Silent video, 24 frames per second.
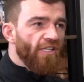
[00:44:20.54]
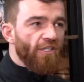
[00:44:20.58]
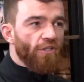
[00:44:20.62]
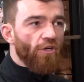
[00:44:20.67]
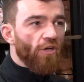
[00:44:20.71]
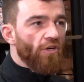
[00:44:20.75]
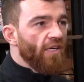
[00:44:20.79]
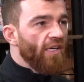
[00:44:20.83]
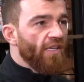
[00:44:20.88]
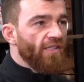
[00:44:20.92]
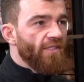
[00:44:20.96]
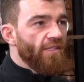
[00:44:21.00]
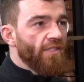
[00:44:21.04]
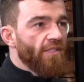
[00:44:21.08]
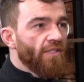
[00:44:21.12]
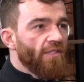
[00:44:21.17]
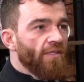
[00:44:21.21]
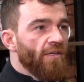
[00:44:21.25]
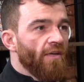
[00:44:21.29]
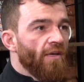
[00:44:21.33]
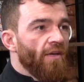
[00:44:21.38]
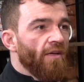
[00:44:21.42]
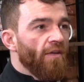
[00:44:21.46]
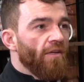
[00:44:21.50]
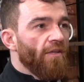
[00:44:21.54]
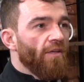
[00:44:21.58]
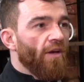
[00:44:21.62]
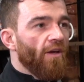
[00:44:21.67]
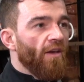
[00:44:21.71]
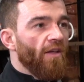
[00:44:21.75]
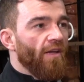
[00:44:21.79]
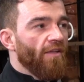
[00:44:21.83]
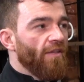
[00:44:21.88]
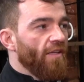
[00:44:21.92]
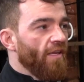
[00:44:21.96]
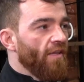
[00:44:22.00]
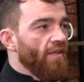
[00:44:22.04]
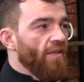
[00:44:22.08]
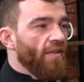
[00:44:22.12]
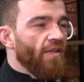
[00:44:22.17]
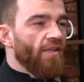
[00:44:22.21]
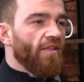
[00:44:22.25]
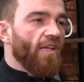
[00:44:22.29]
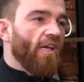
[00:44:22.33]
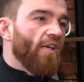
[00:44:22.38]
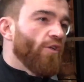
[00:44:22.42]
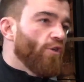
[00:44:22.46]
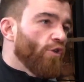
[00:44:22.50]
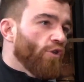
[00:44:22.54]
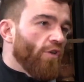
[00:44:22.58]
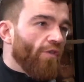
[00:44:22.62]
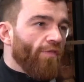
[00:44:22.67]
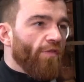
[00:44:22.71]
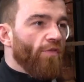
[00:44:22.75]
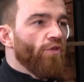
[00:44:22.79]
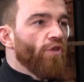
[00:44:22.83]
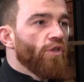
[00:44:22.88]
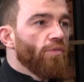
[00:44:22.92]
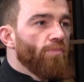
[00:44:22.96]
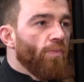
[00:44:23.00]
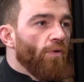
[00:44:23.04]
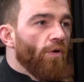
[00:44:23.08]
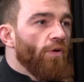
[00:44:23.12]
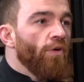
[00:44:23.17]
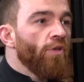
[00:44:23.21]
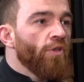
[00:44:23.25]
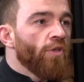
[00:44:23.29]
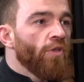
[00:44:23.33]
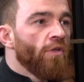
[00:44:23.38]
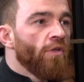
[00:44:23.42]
He's got kids. You know, at the end of the day, it's just a fucking sport.